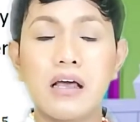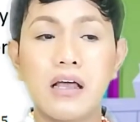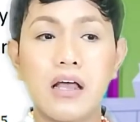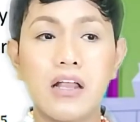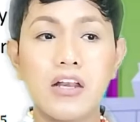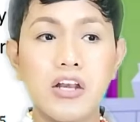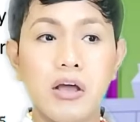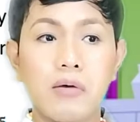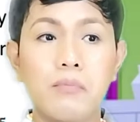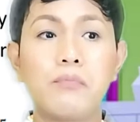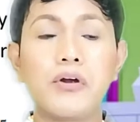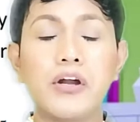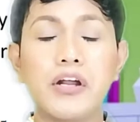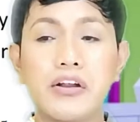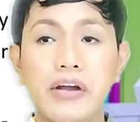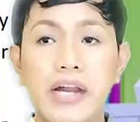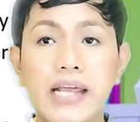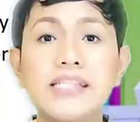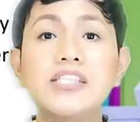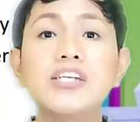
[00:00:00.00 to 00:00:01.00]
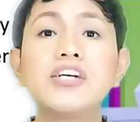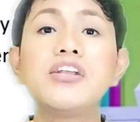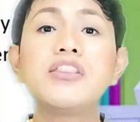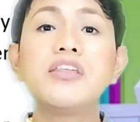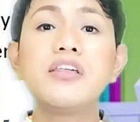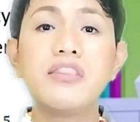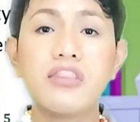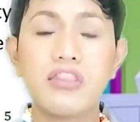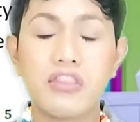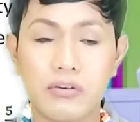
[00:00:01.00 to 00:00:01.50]
a number greater
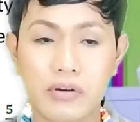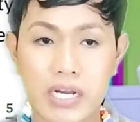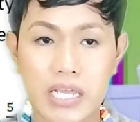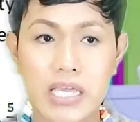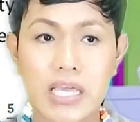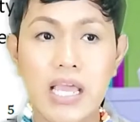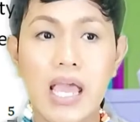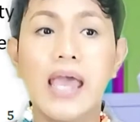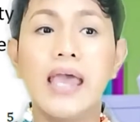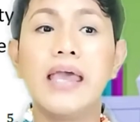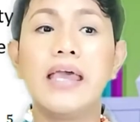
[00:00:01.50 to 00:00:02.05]
than 3